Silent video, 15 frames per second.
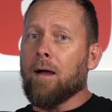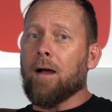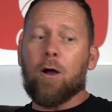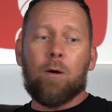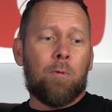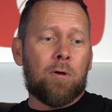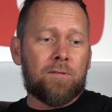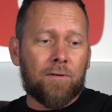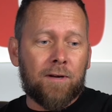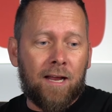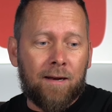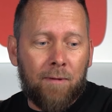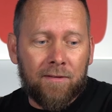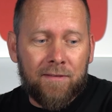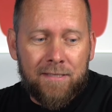I almost
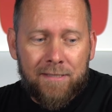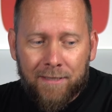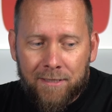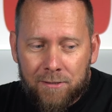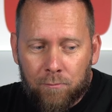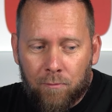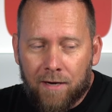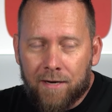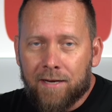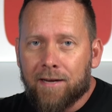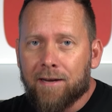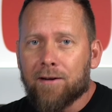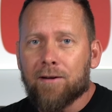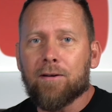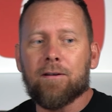forgot about this lens right
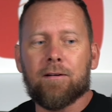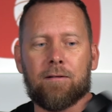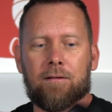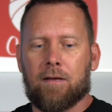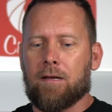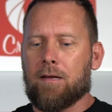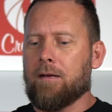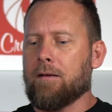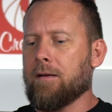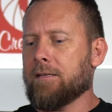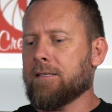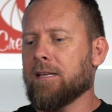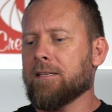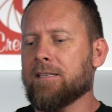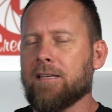here. I
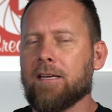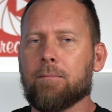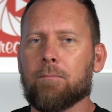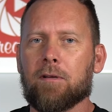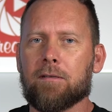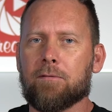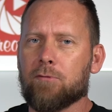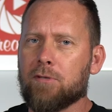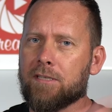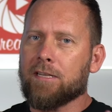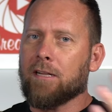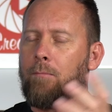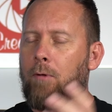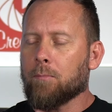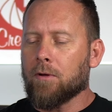said Sigma. I was just
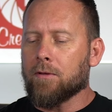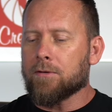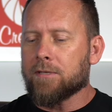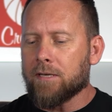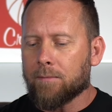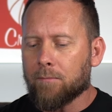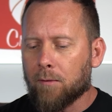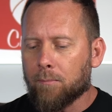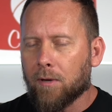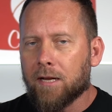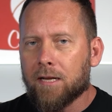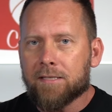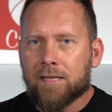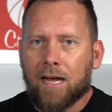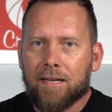telling my brother Sigma, but
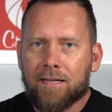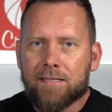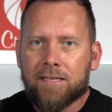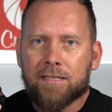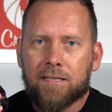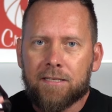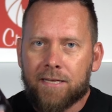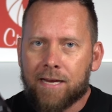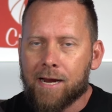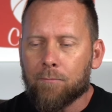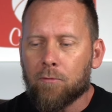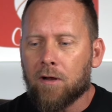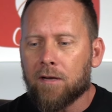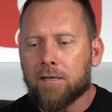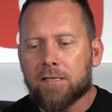it's not. This is a
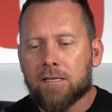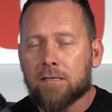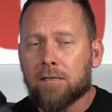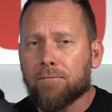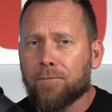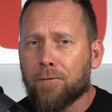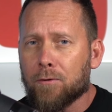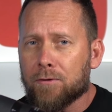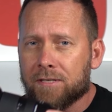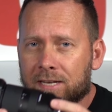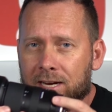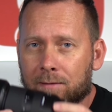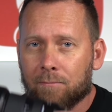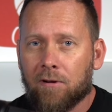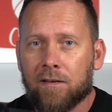Tamron. This is the first
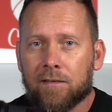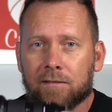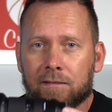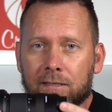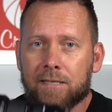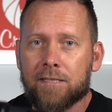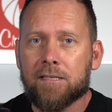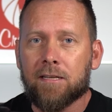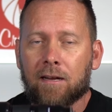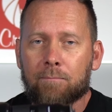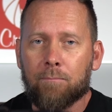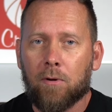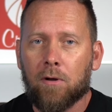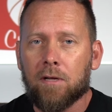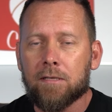Tamron lens that I
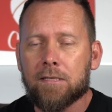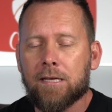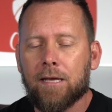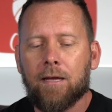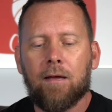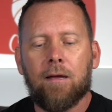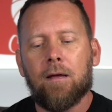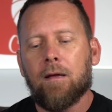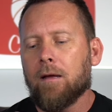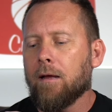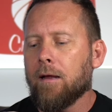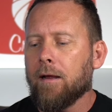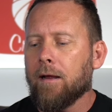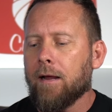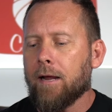bought,
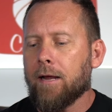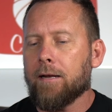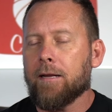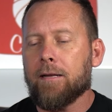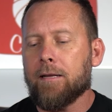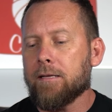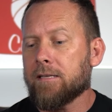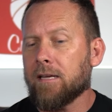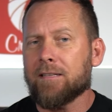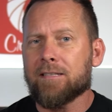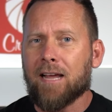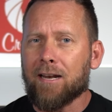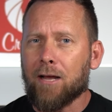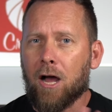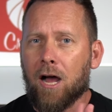and it is. It's
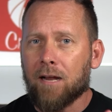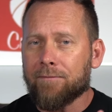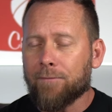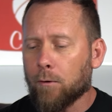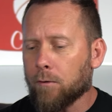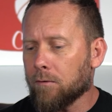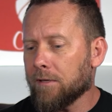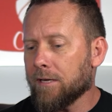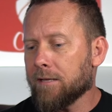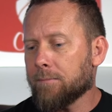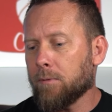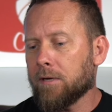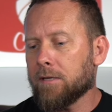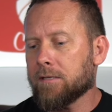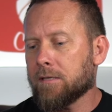got an odd focal length,
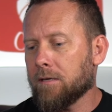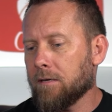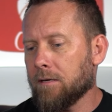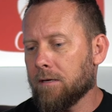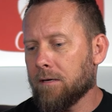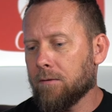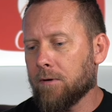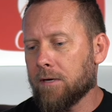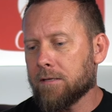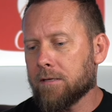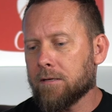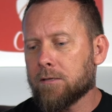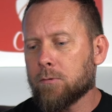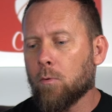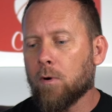but it's what is
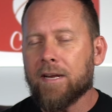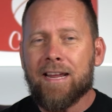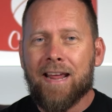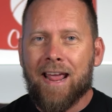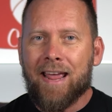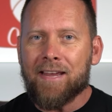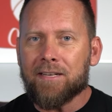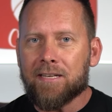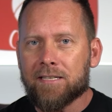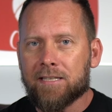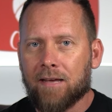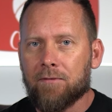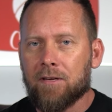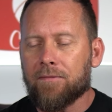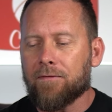it?
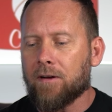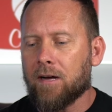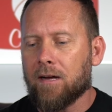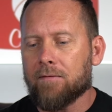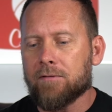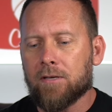28-75.